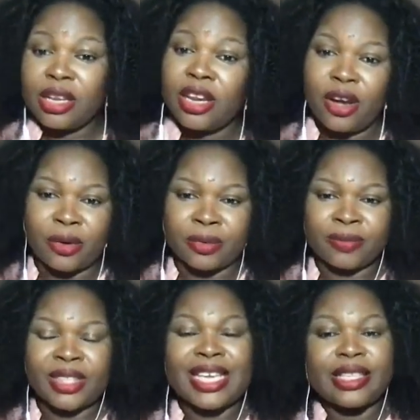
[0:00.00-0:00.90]
No,
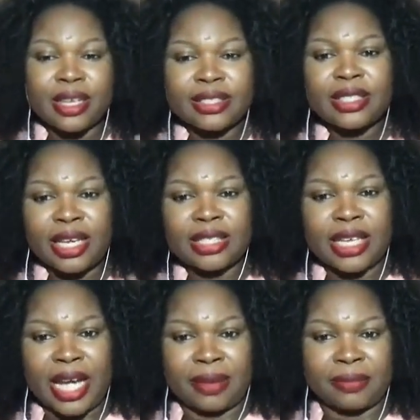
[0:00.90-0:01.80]
it does take
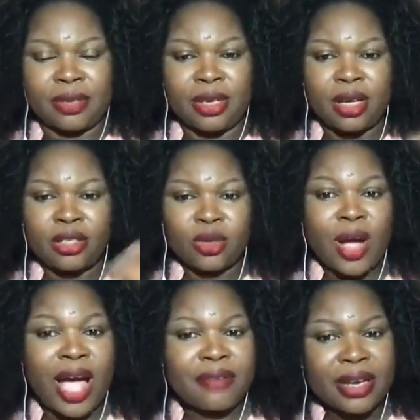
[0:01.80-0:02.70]
time. So
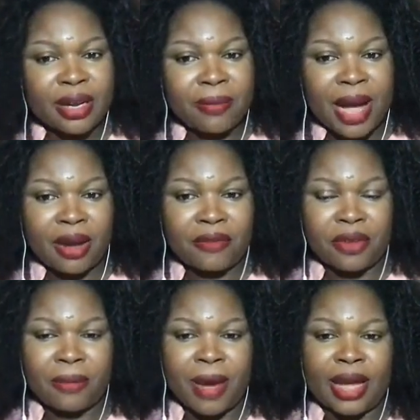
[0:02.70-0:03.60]
have it at the back
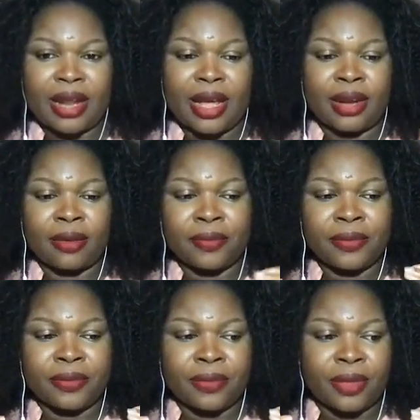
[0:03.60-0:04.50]
of your mind that
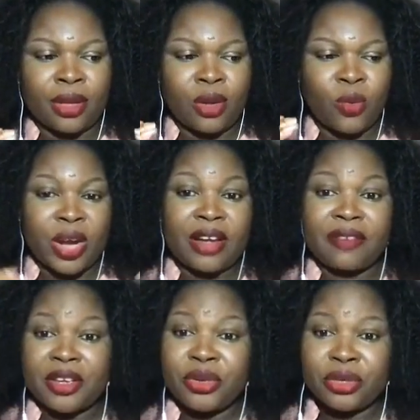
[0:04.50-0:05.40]

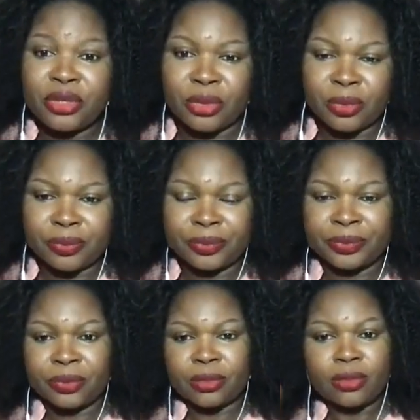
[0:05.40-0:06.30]
whatever you do,
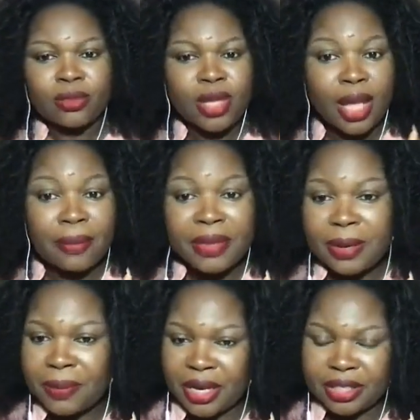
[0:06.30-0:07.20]

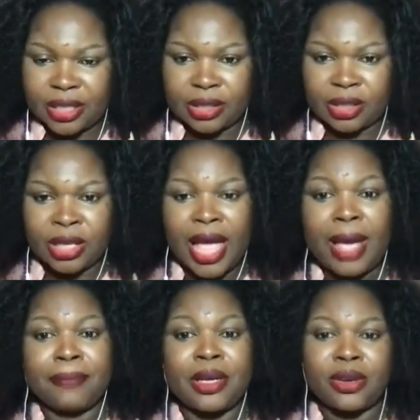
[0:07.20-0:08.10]
be patient
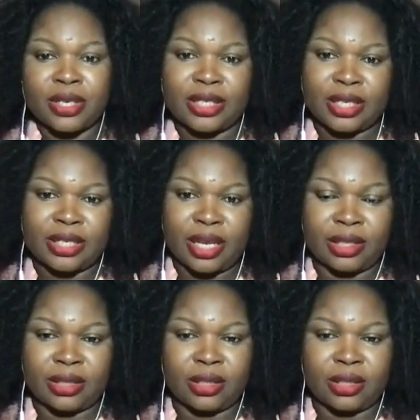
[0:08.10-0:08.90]
and be consistent.